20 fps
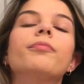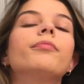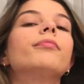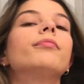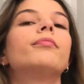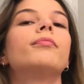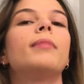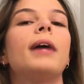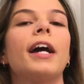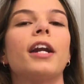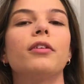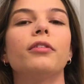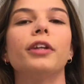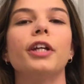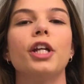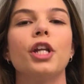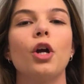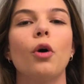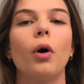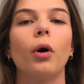I don't
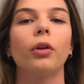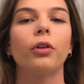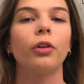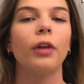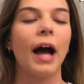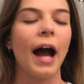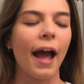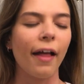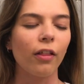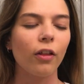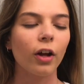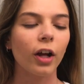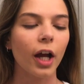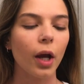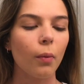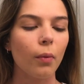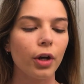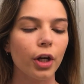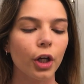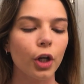really know what eye look
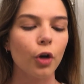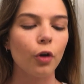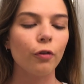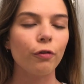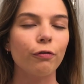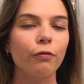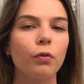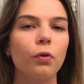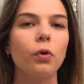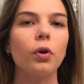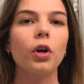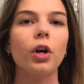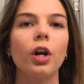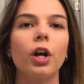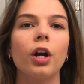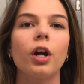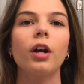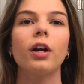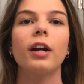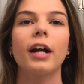I wanna go
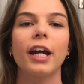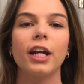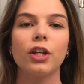for. I